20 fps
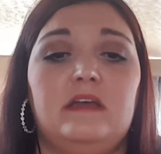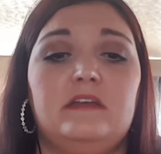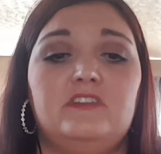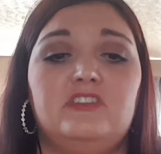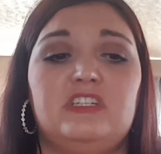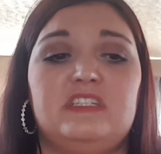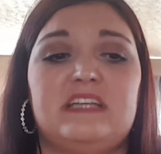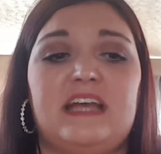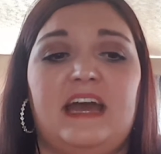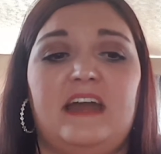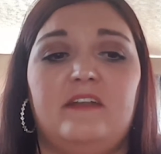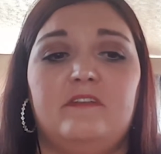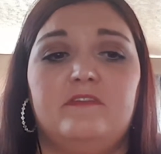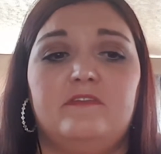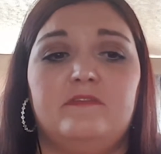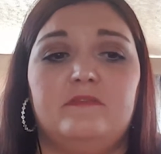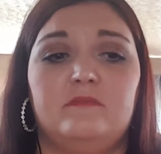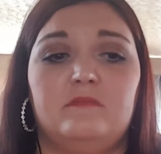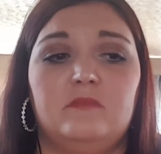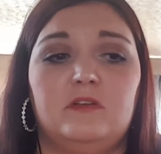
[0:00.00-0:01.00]
She's kind of
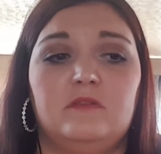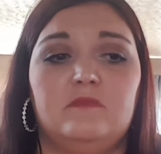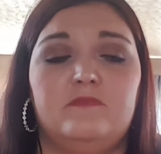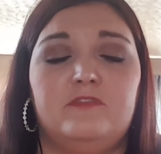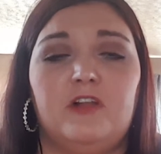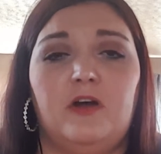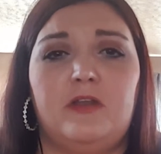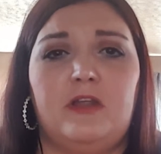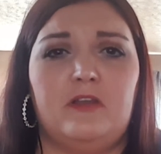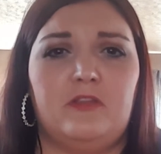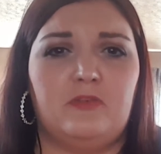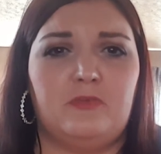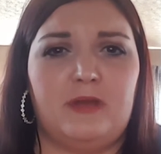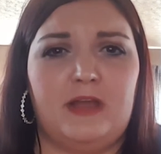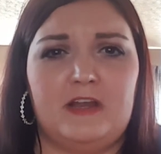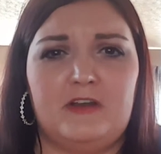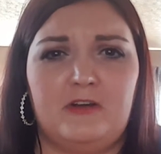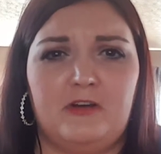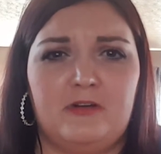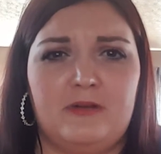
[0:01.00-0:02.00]
flown under the
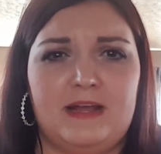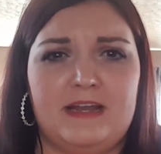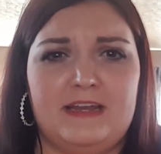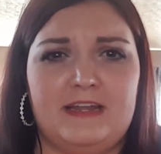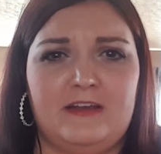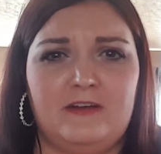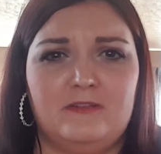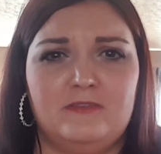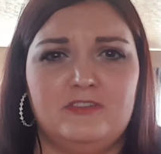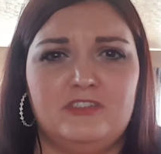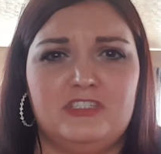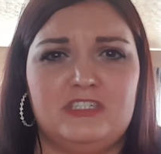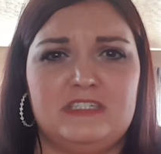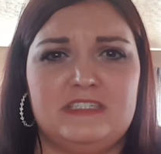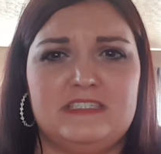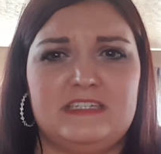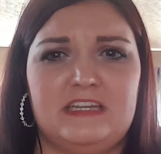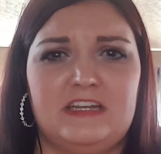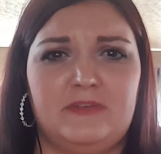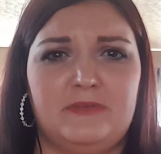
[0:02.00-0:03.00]
radar right now. She
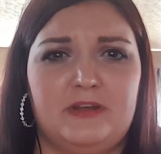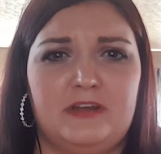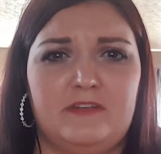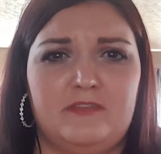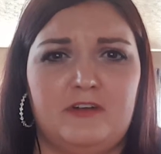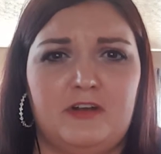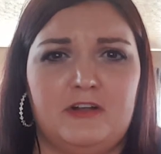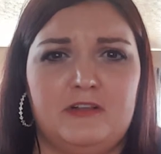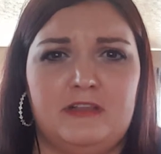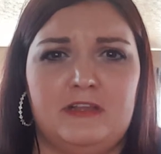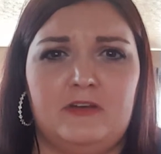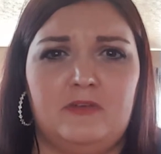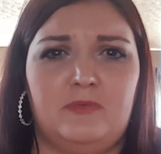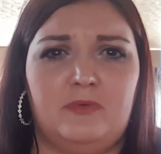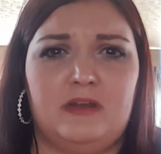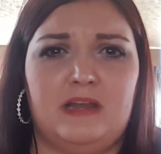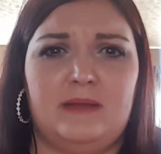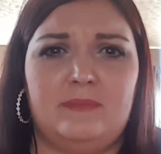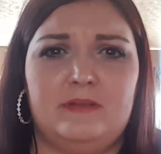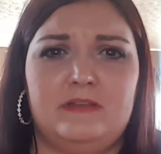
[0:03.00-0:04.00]
is getting ready for her little
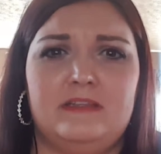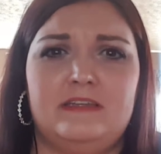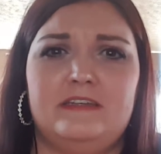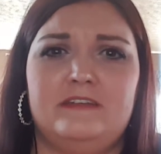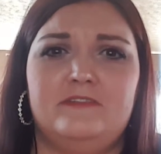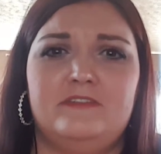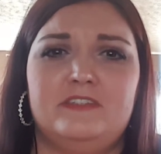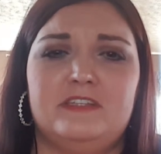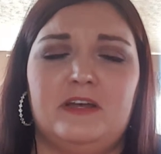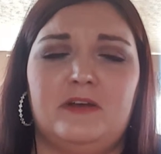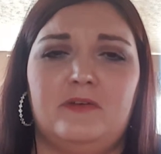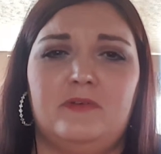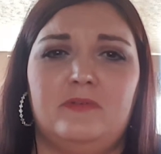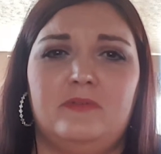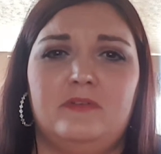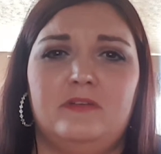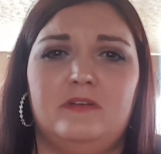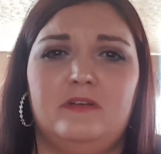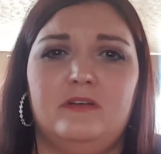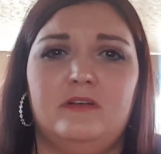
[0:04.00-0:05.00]
one, I believe. So,
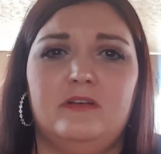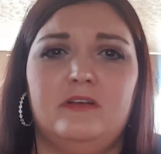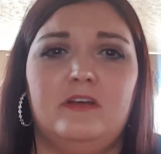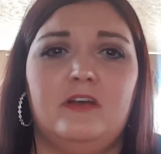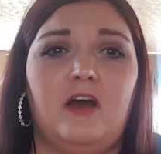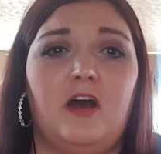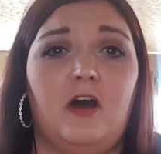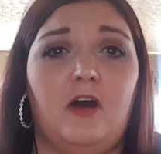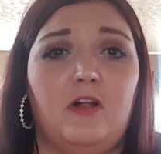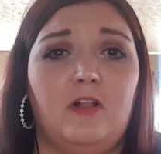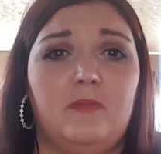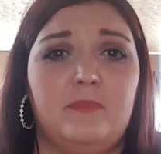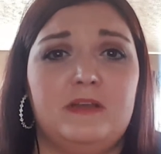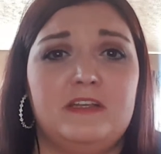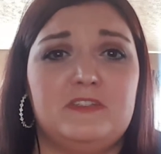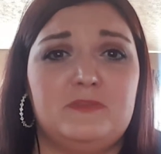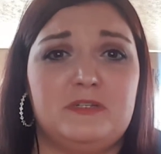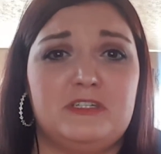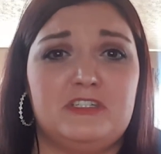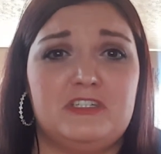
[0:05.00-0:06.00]
all the
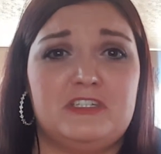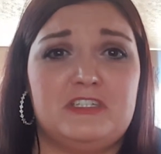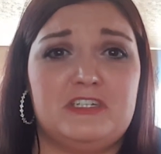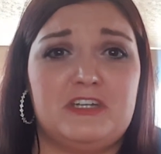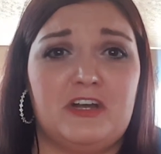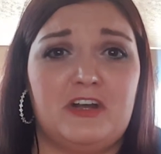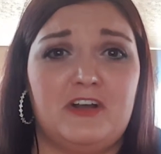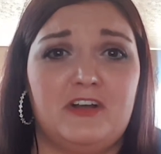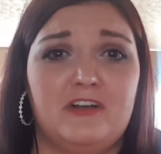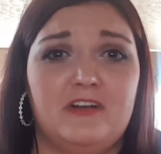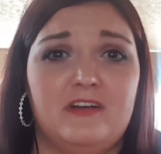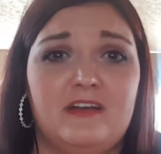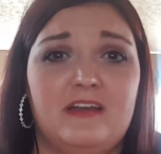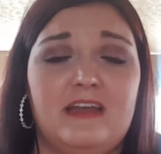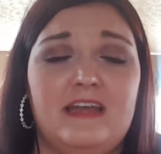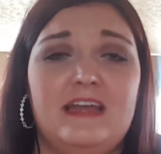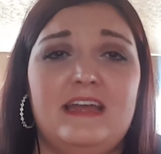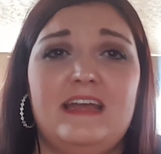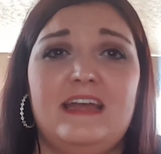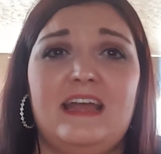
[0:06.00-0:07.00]
best wishes to her.
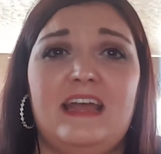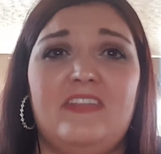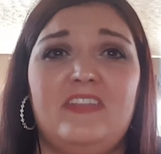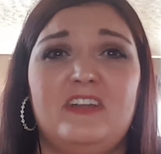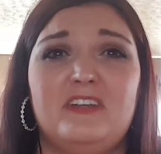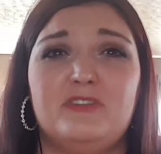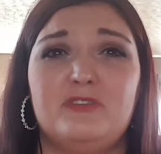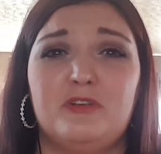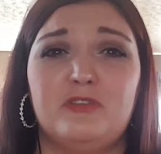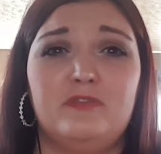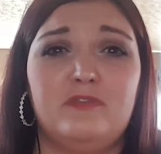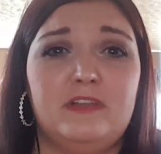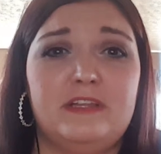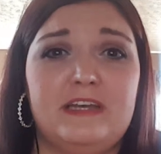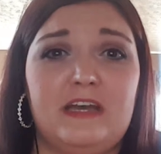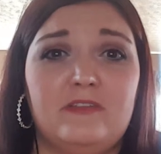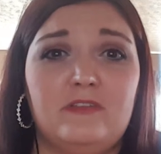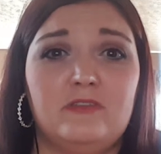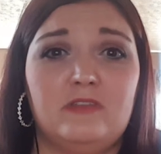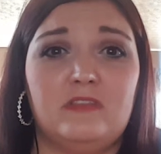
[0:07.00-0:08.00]
And then,
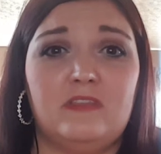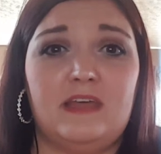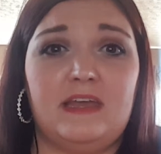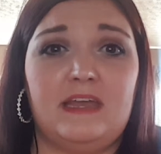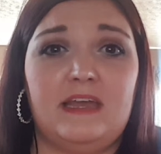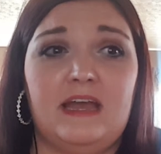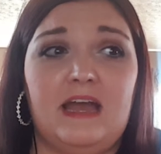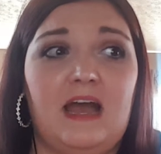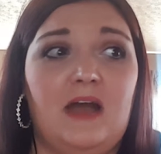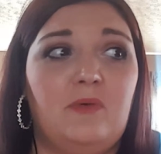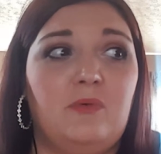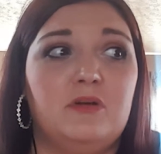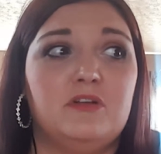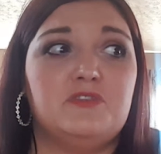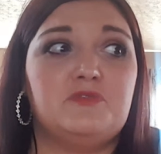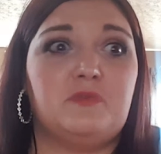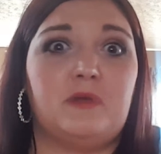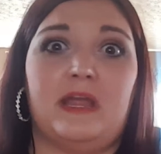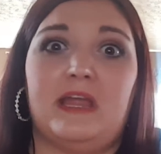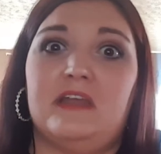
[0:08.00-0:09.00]
truthfully, other than that, I
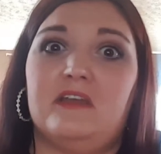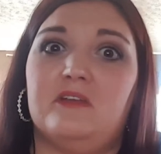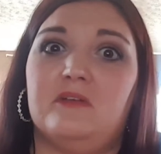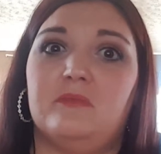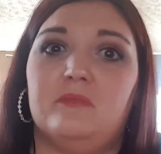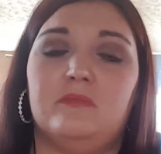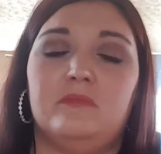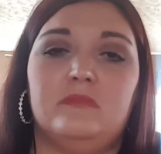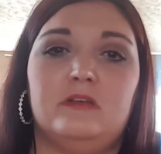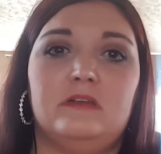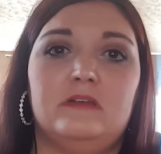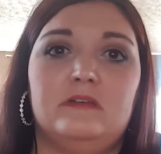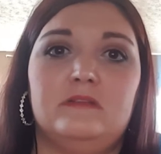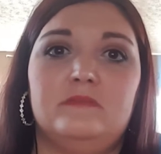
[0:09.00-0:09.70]
watch random,